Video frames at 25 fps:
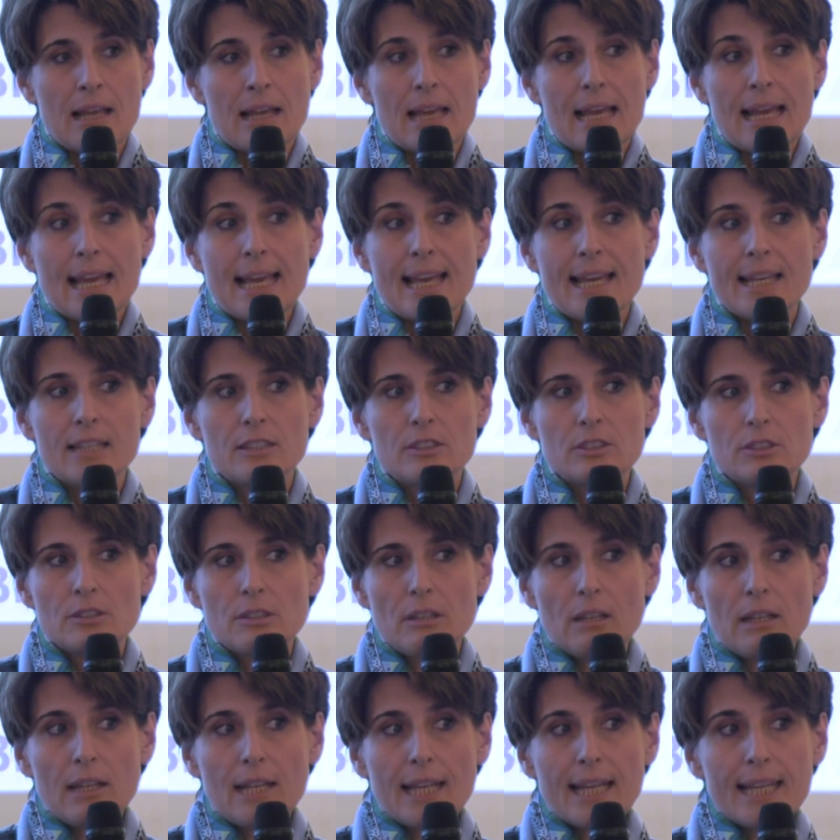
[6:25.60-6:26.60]
And
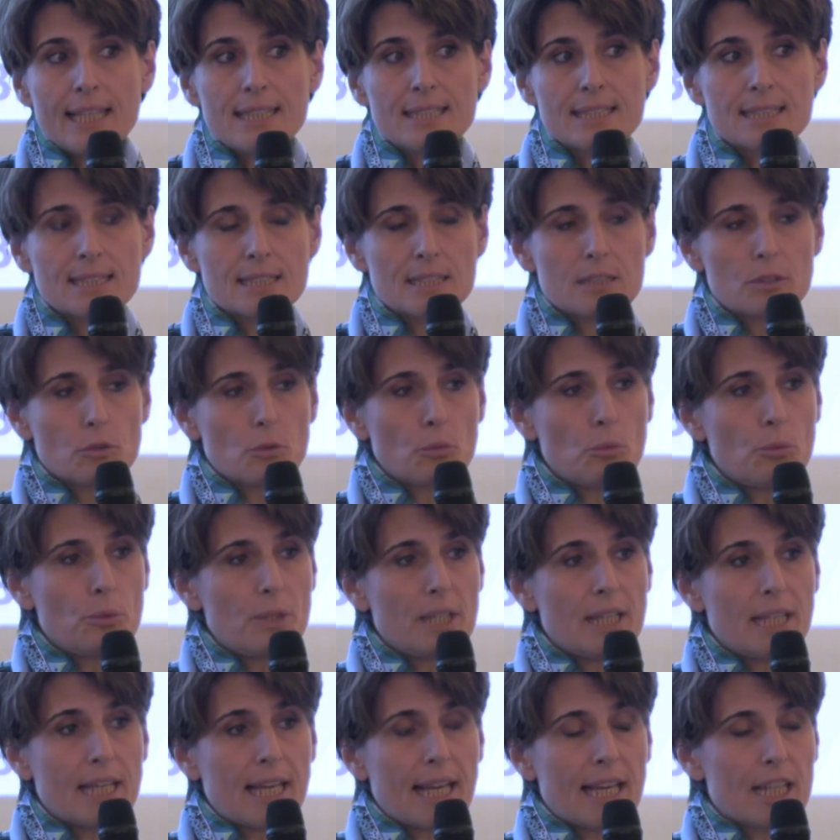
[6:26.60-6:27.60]
the less
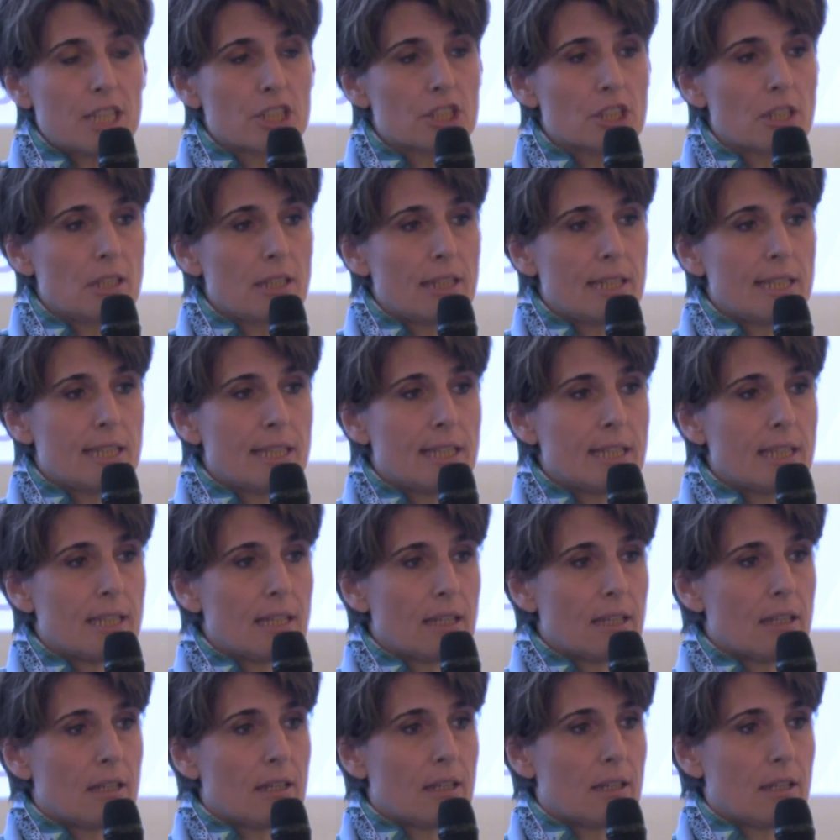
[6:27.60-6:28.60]
we
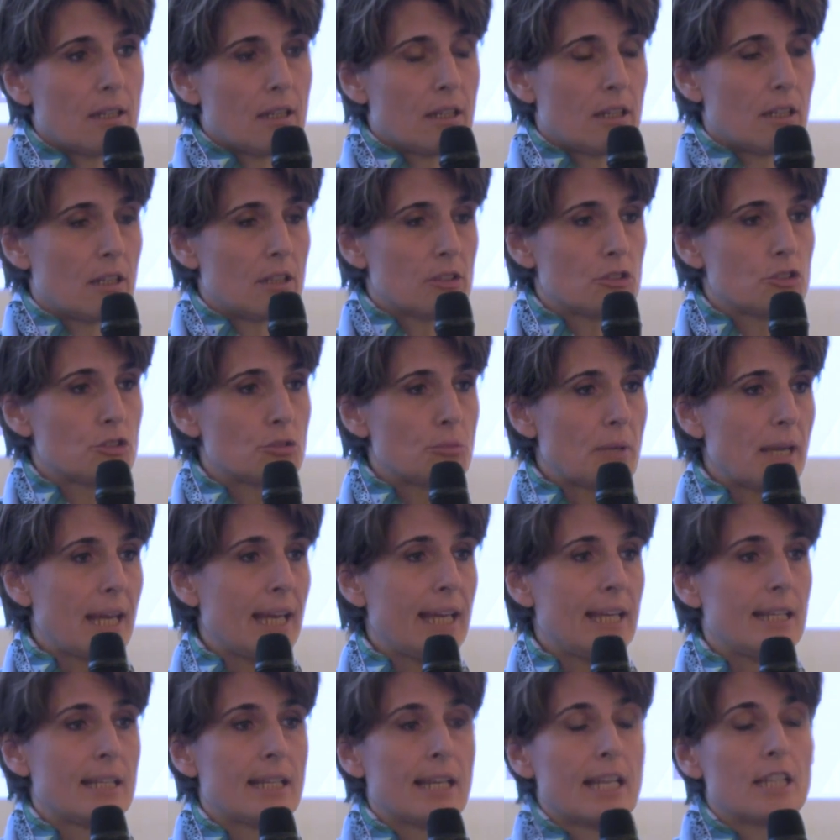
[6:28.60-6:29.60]
actually
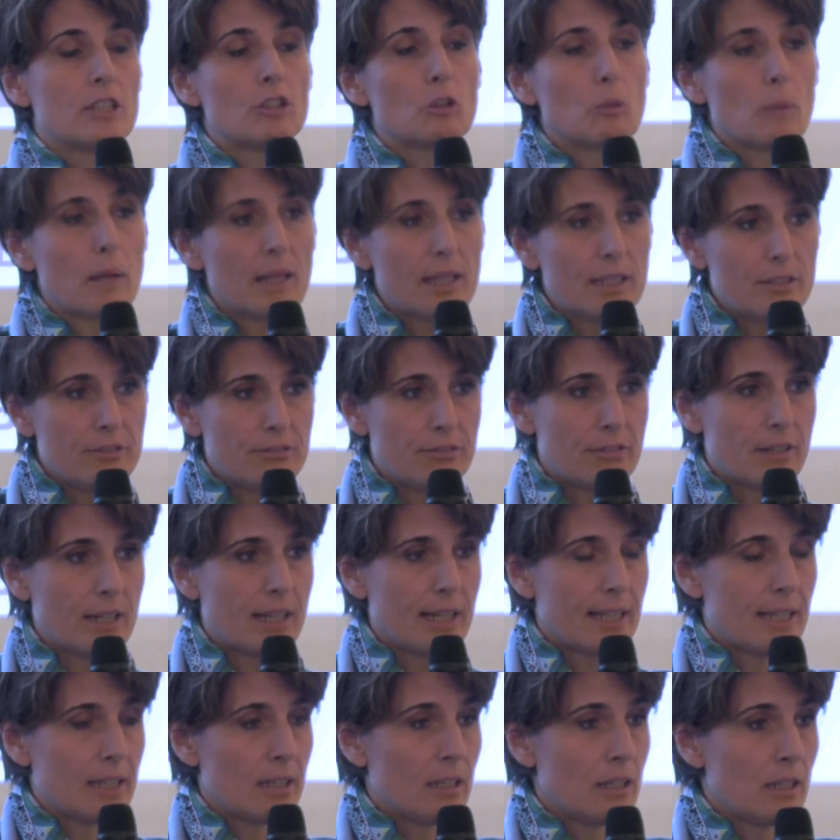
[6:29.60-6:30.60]
train and
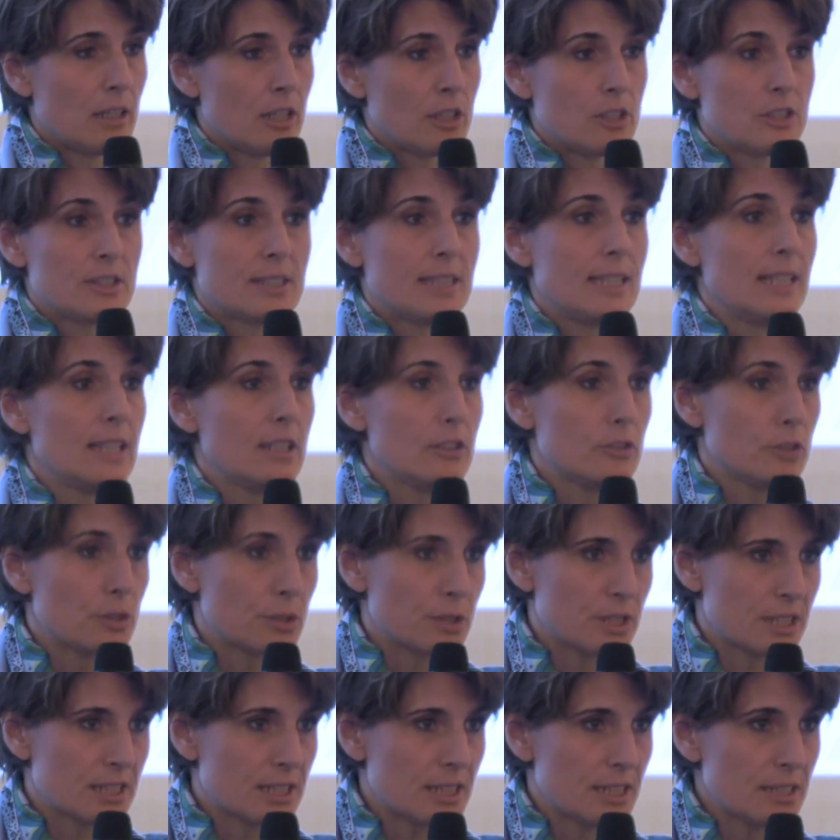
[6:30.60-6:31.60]
qualify skilled
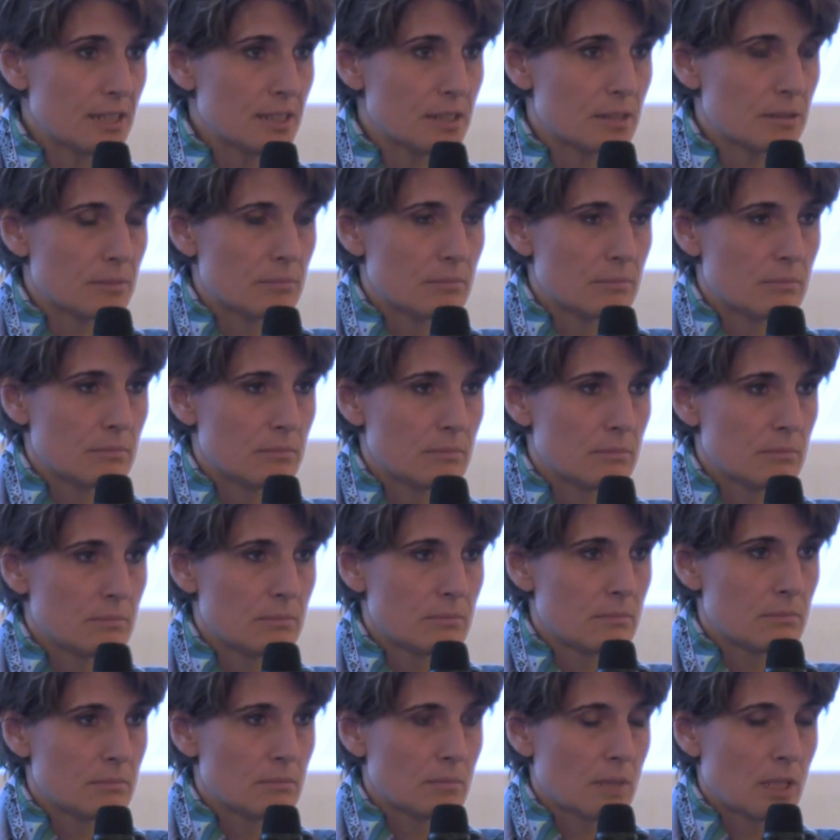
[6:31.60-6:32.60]
nurses,
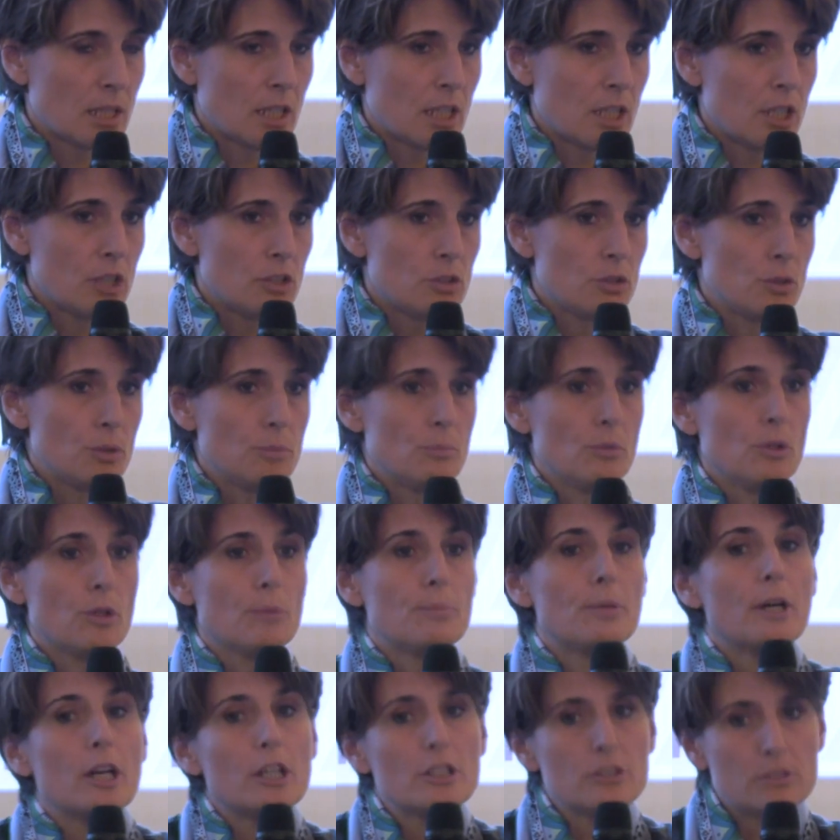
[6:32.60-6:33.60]
the more
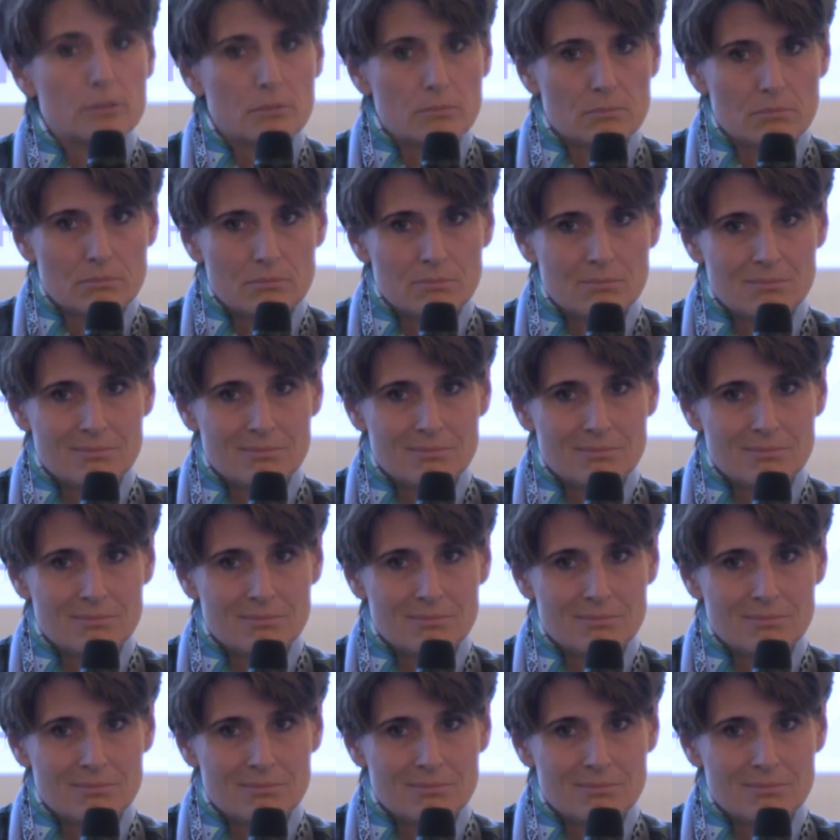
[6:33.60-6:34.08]
burden